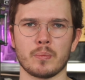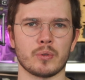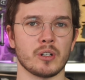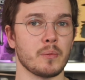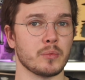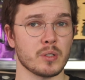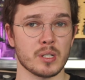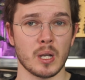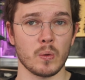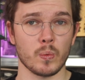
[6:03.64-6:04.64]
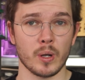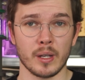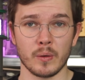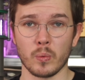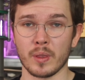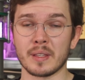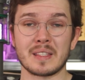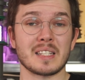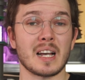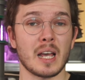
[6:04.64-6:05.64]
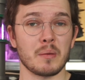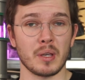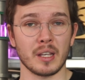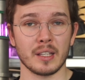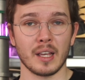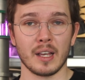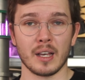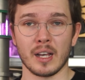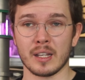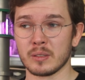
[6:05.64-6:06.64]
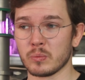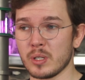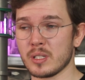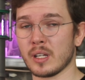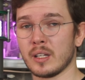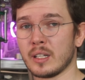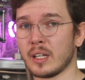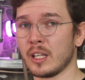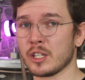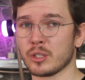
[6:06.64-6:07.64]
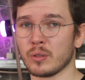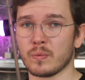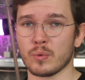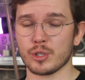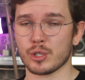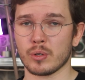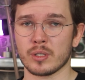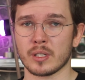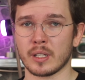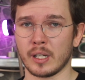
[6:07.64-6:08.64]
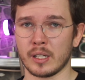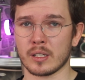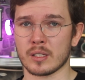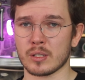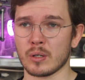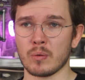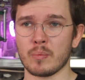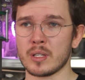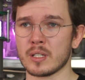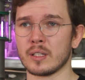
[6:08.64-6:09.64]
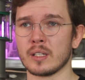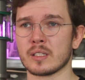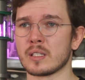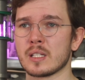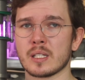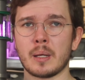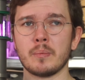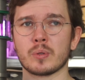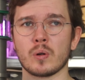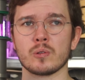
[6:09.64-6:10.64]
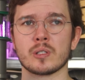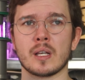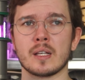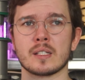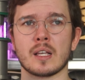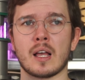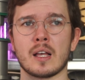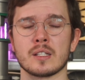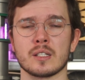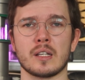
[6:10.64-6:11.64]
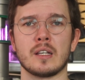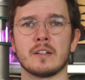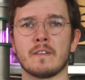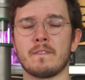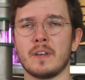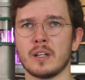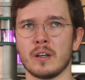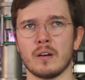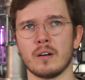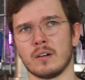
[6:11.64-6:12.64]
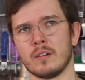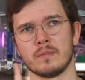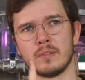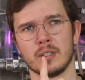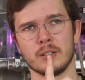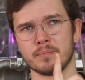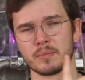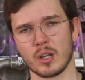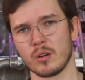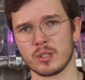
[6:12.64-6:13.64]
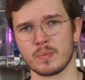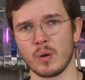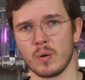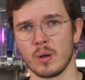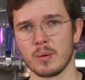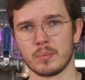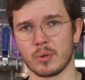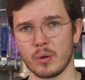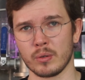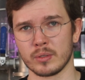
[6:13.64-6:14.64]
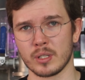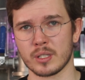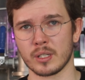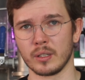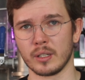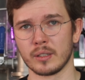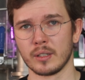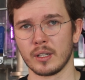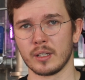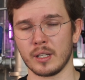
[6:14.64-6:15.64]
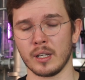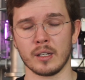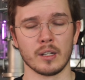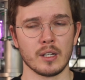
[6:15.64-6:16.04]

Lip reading: the parameter somewhere with the timing, and we start the collection of 4 shots and heads. So basically it's the same process as in a video of Cosmo Pro Distiller. Yeah,